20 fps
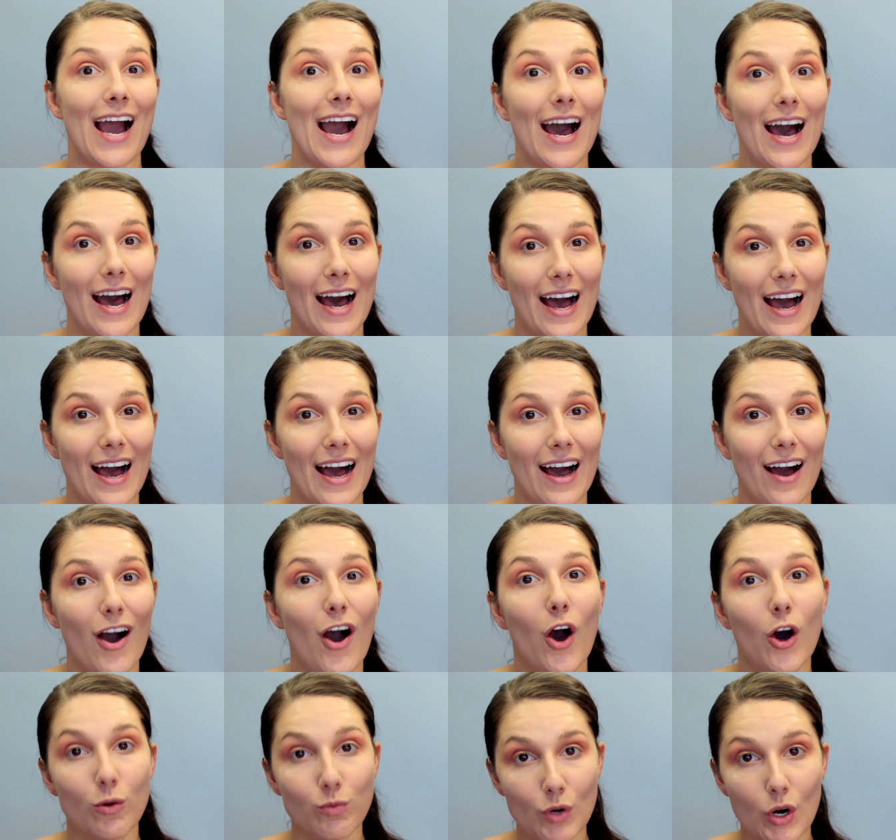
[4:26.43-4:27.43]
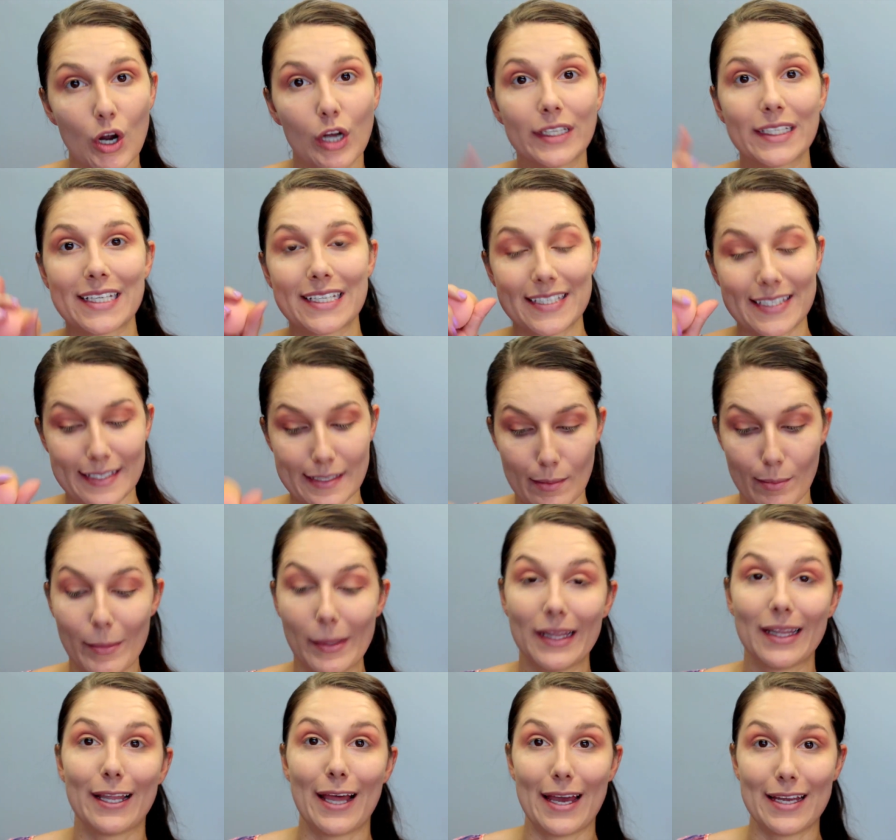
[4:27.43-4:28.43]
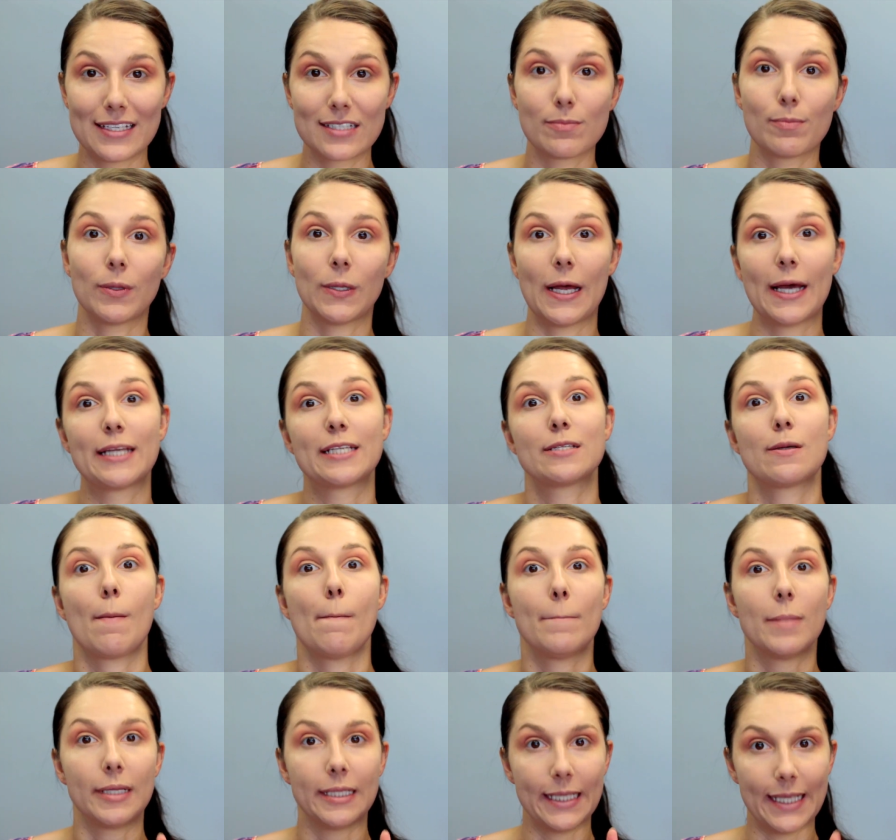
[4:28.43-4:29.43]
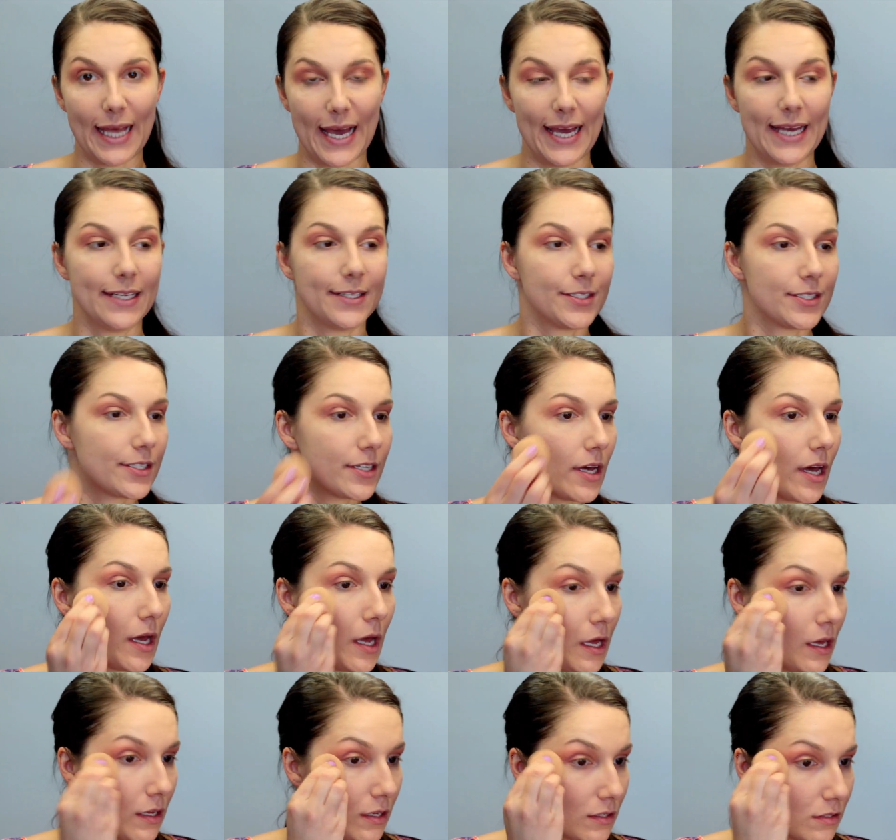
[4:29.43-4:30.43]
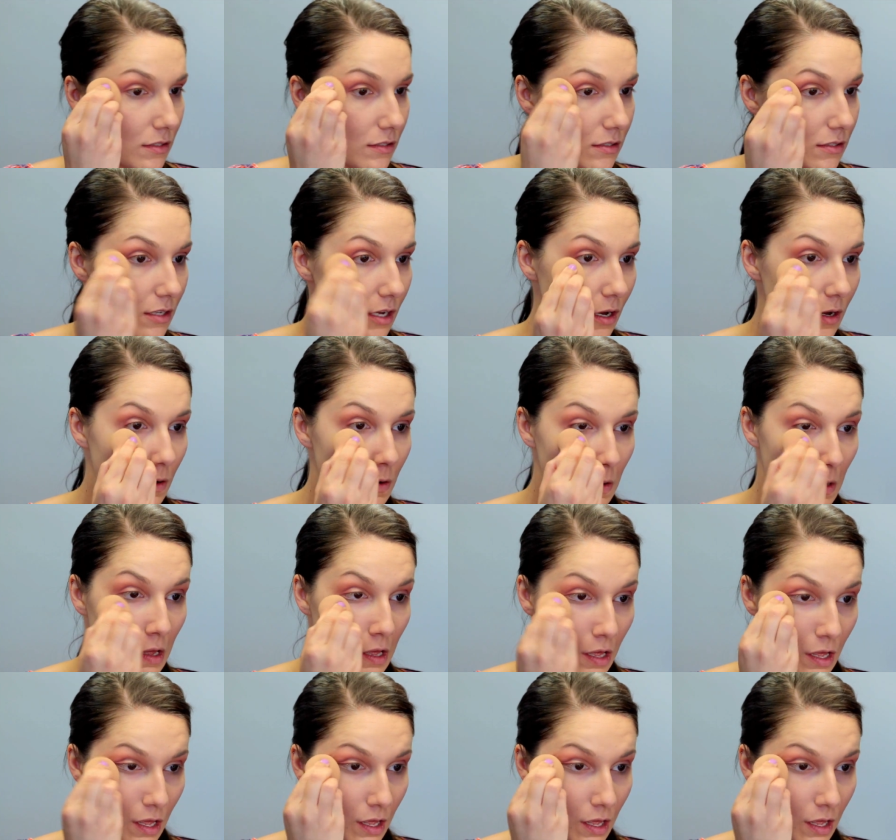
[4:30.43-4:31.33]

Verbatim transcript: uh, homegirl needs to blend, blend, blend. So